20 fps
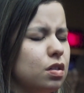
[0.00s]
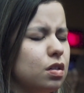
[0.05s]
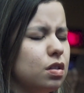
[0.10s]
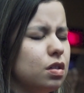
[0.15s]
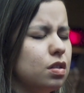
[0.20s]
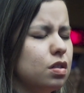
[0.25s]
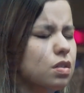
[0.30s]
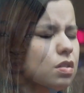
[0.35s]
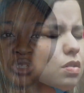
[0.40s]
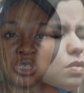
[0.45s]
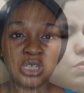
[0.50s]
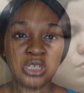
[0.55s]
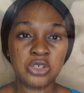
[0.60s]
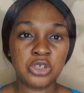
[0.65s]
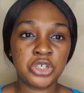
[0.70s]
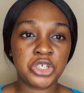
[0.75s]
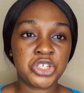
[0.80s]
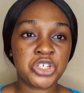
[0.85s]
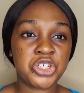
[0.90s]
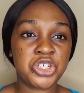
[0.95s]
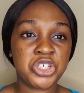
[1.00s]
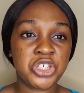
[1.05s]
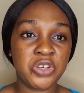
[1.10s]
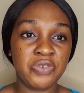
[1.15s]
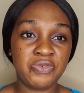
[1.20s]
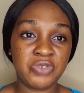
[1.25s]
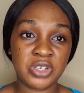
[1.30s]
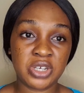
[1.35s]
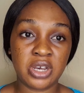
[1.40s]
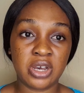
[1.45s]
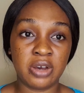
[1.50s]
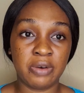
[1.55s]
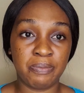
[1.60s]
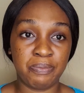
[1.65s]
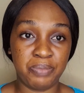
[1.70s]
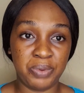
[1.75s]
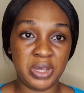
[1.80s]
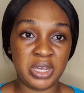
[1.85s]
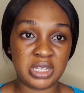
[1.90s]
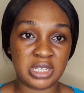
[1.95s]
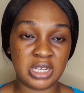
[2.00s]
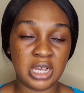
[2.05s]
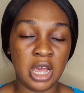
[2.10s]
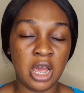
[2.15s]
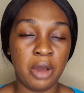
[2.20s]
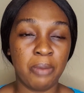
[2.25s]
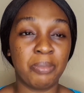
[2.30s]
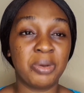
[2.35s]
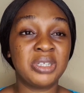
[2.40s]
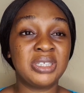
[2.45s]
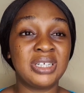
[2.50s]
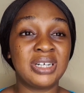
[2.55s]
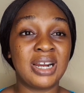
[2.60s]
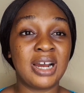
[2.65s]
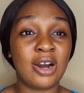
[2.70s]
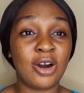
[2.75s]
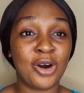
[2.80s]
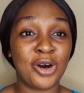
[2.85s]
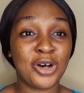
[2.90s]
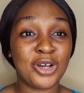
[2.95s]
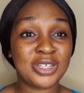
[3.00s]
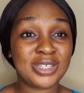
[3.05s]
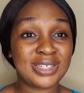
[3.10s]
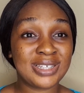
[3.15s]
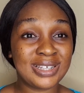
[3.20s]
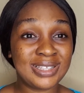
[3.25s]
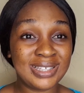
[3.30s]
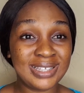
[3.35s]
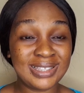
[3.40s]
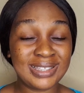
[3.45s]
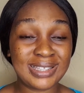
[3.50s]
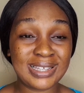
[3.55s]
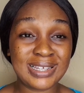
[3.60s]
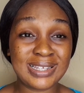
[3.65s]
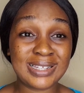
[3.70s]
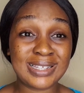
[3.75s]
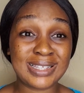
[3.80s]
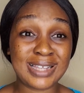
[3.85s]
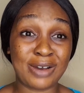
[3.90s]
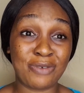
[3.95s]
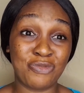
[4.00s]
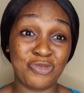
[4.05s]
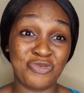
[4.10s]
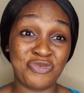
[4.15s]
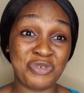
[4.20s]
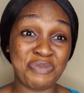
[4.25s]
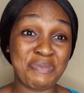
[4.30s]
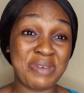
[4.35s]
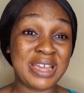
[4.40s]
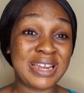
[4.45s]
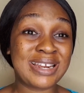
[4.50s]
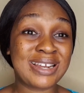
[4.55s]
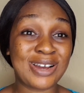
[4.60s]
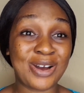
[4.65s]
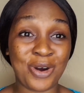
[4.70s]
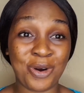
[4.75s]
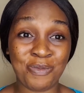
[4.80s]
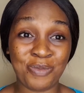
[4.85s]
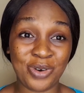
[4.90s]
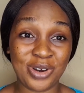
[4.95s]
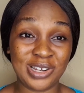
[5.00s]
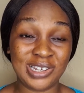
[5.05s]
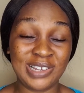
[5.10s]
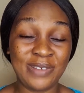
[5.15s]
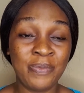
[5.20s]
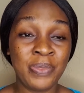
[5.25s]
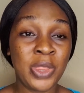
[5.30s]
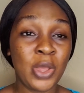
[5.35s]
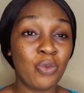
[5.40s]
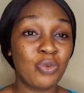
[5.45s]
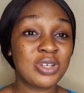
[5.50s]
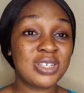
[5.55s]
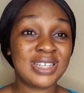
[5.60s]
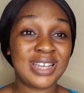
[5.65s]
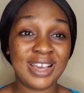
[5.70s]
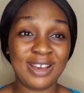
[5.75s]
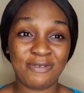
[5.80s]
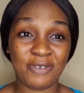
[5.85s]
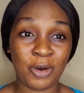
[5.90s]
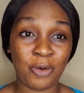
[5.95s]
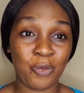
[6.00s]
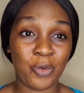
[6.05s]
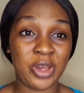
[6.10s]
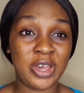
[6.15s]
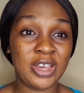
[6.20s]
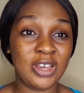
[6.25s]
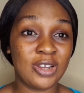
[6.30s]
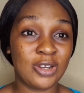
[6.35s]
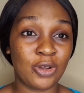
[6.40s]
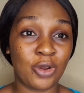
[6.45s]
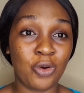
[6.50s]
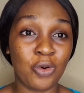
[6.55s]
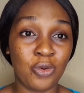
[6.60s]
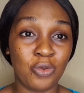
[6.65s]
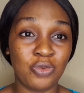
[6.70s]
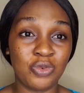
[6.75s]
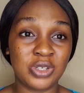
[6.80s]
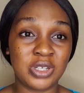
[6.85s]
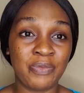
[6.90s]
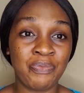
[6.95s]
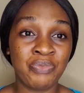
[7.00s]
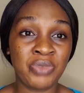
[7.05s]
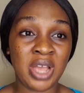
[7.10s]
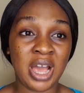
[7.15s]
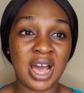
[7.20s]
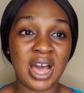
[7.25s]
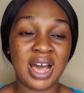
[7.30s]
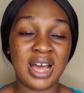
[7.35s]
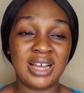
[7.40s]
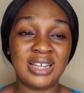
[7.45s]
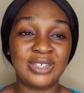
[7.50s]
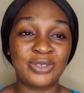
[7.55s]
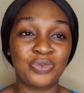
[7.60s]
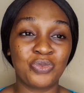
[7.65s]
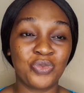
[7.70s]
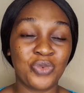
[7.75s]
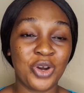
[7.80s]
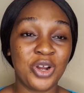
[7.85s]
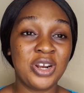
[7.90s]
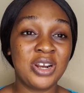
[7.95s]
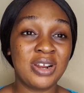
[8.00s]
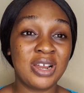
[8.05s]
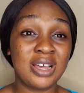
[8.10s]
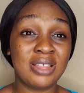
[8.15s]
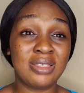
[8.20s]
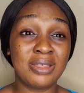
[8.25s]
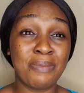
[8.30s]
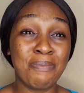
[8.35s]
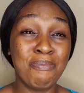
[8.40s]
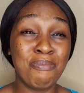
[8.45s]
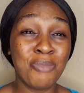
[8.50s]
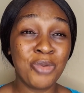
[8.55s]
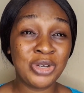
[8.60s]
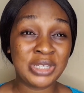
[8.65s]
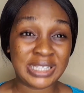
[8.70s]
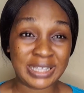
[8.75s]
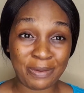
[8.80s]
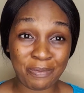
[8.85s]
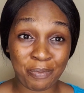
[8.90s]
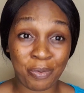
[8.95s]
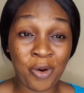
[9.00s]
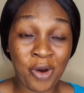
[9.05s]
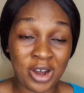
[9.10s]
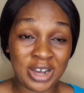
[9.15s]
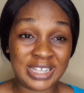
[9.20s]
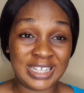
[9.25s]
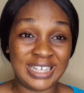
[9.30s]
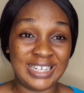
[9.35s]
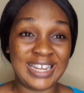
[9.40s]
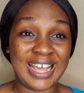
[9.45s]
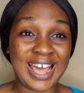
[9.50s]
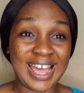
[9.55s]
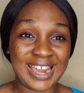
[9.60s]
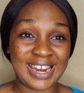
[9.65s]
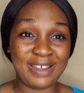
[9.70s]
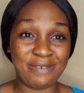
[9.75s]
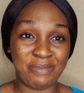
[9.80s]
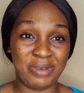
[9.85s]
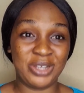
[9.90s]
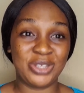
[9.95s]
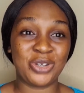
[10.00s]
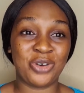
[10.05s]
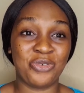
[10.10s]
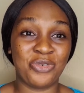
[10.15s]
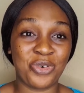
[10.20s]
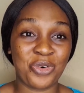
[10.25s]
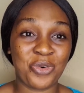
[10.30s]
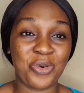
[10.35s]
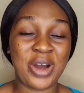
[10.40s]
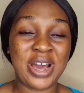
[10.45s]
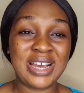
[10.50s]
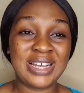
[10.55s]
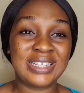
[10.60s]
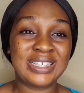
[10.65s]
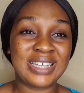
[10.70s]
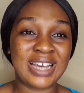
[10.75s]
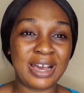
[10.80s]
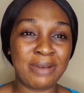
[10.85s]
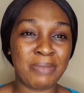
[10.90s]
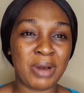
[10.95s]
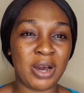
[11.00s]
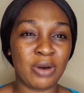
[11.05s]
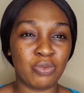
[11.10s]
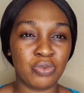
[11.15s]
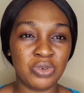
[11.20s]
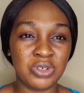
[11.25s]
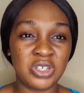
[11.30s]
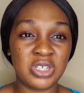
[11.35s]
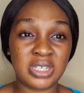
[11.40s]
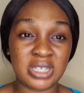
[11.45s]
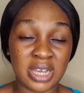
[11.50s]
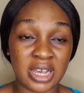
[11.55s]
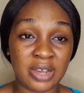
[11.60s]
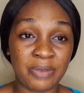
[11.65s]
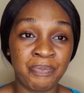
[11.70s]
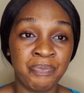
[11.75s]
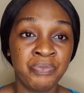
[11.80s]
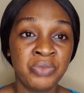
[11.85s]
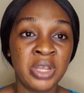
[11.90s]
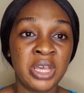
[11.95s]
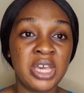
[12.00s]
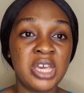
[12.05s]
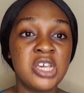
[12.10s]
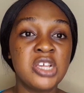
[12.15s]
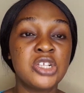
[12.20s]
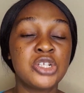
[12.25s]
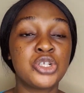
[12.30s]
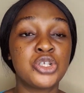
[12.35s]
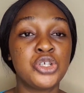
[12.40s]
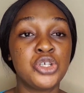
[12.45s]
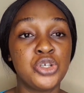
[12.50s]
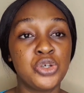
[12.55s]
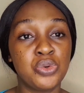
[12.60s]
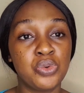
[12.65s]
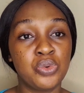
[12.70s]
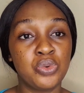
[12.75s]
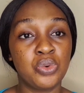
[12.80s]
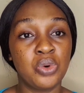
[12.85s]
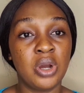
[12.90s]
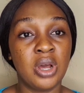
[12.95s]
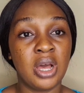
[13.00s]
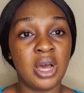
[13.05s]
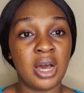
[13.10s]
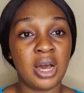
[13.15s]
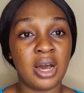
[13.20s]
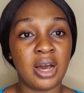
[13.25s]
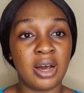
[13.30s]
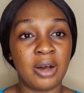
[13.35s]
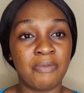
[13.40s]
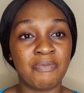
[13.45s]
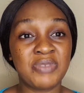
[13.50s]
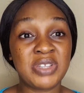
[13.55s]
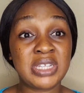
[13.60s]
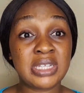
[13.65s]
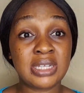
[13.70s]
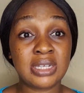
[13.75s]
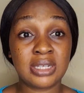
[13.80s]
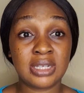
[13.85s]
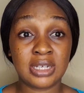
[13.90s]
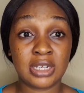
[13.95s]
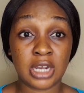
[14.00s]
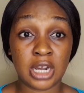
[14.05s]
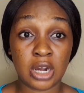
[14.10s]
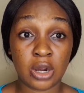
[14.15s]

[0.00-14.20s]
the routine could shift a bit, but there are certain things that will remain common whichever way it goes. And one, the most important element of a quiet time, I would say, is you um, sitting